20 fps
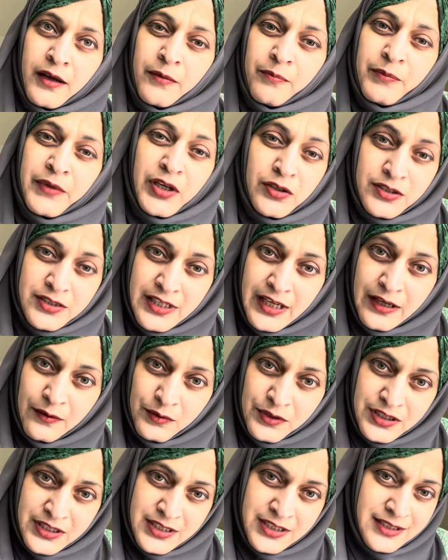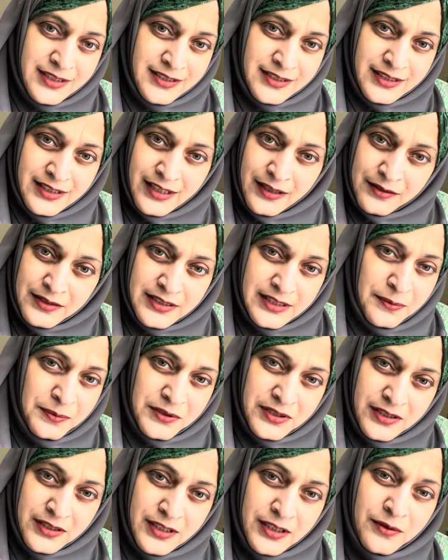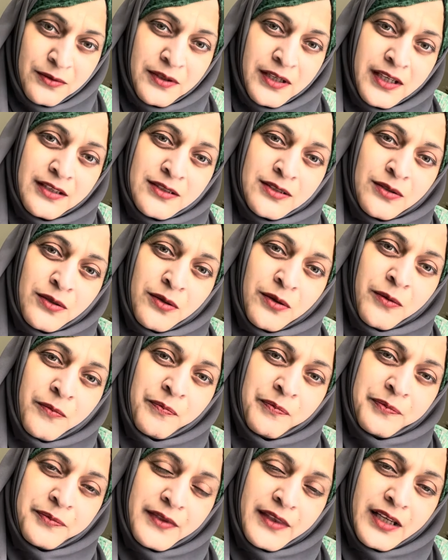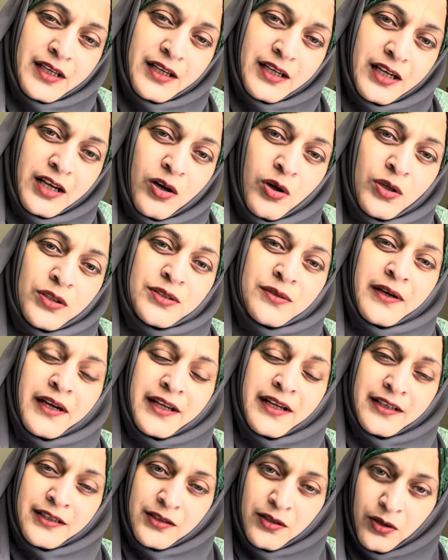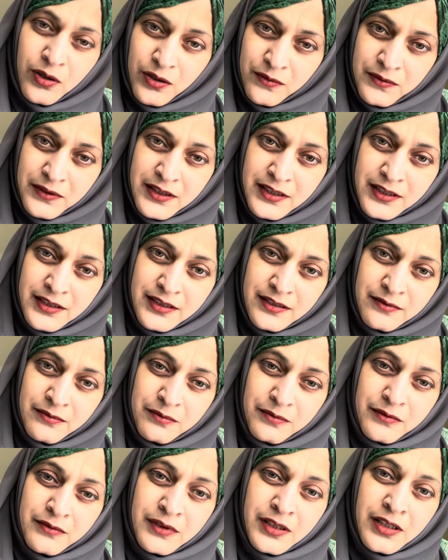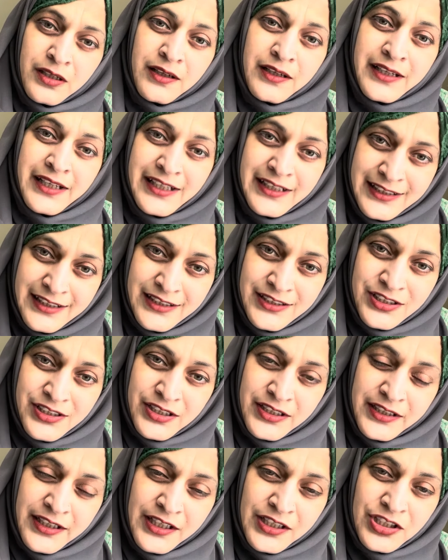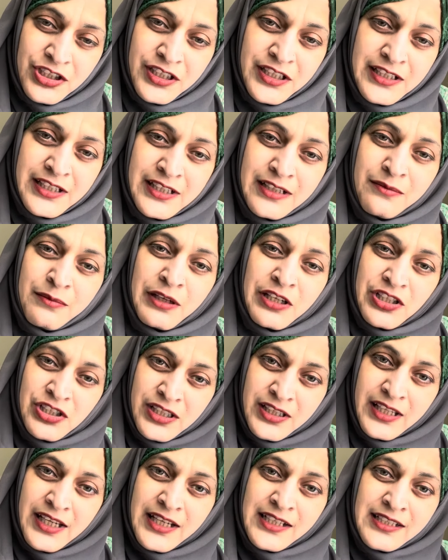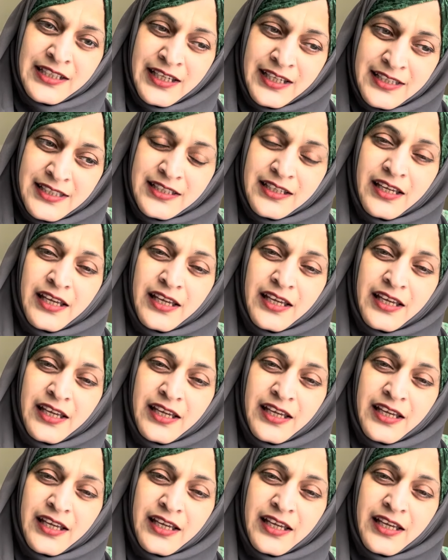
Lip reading: because I was just substituting, so I also had a talk with the lead teacher, and she did mention that, yes.